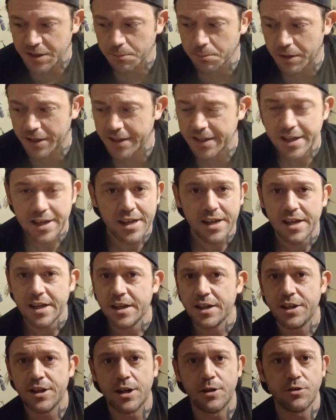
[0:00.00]
But,
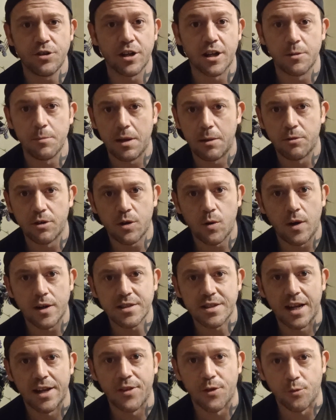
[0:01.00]
you're going to be able to go
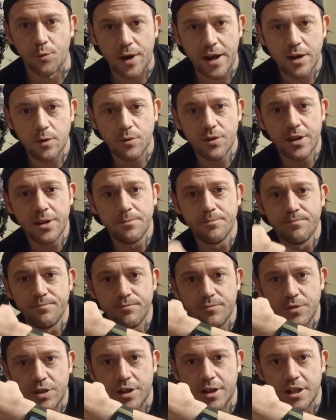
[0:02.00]
outside in the rain with it.
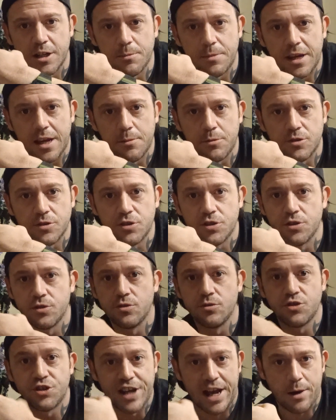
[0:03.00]
You're going to be able
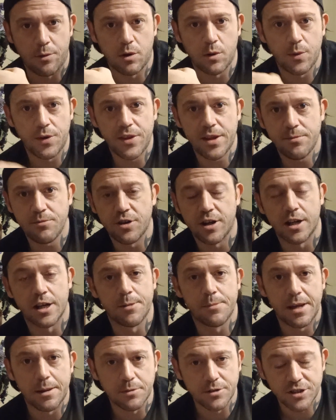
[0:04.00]
to shower with it. You're going
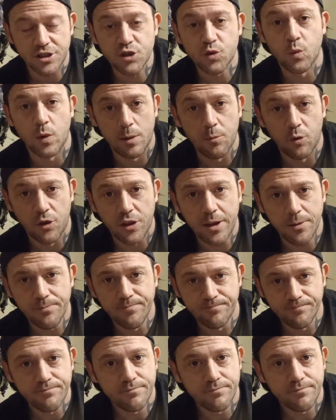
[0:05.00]
to be able to swim with it.